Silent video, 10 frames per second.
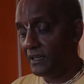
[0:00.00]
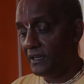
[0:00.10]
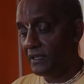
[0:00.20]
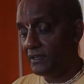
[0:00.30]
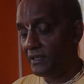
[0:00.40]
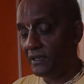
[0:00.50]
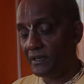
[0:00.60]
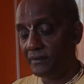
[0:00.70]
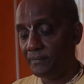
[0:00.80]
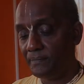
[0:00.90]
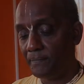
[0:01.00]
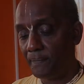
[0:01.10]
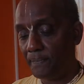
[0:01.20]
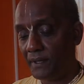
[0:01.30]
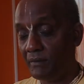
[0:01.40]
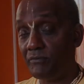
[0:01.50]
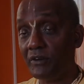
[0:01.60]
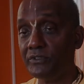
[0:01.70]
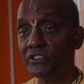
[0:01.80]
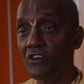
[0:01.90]
and I'm
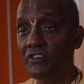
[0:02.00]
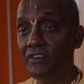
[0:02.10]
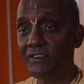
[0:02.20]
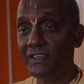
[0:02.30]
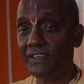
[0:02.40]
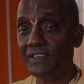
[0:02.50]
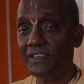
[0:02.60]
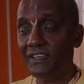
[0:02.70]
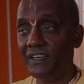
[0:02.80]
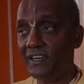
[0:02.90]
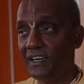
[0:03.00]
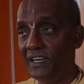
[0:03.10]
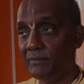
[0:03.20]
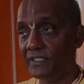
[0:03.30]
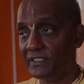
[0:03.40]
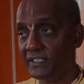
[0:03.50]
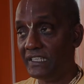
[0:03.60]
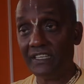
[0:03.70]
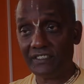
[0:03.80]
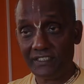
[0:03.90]
from ISKCON. I'm a
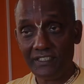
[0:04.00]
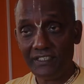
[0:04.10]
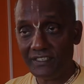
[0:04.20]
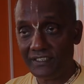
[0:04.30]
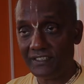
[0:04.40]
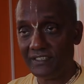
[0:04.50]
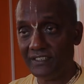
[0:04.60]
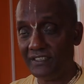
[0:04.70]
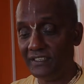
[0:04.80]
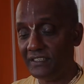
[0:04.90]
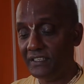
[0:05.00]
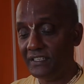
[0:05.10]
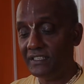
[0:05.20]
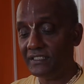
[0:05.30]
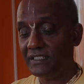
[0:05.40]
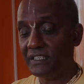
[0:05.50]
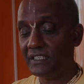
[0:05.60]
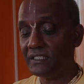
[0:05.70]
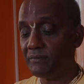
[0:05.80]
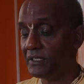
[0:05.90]
sannyasi.
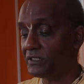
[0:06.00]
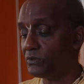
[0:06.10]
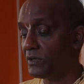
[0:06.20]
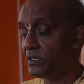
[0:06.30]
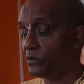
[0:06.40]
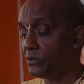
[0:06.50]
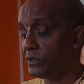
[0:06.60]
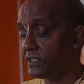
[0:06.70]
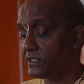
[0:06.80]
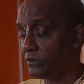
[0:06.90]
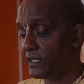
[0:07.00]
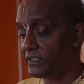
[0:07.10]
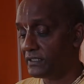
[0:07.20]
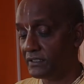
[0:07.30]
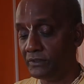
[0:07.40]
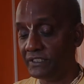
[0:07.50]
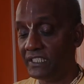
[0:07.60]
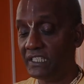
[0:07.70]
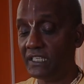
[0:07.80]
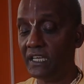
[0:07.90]
Sannyasi means one who is
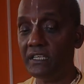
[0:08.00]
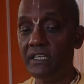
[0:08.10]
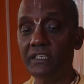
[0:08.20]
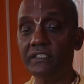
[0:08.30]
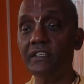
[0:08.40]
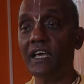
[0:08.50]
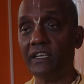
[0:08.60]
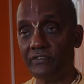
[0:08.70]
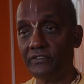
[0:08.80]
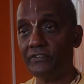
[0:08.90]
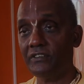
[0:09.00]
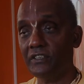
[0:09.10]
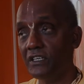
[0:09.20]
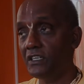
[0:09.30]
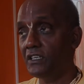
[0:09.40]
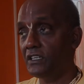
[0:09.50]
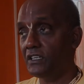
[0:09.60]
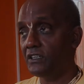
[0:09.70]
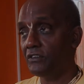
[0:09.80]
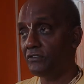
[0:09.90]
dedicating his life
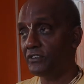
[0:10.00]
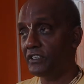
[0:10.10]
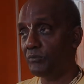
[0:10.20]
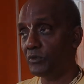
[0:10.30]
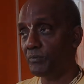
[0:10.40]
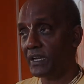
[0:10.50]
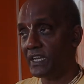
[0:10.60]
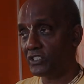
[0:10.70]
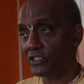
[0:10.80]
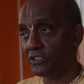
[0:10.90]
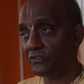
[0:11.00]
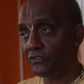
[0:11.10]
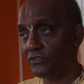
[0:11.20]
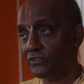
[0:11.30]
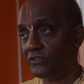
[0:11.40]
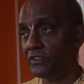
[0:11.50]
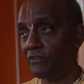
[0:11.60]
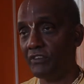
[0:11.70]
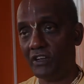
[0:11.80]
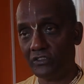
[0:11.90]
for the propagation of the
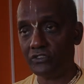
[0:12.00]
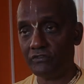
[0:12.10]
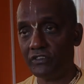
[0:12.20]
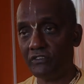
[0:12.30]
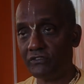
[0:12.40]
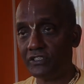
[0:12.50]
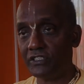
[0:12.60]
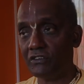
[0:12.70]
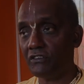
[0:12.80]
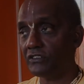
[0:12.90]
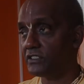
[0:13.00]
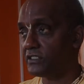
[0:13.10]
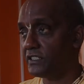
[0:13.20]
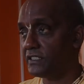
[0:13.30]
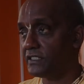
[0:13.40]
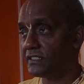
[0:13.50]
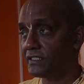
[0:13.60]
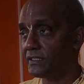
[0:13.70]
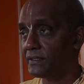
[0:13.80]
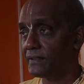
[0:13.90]
philosophy of Krishna consciousness,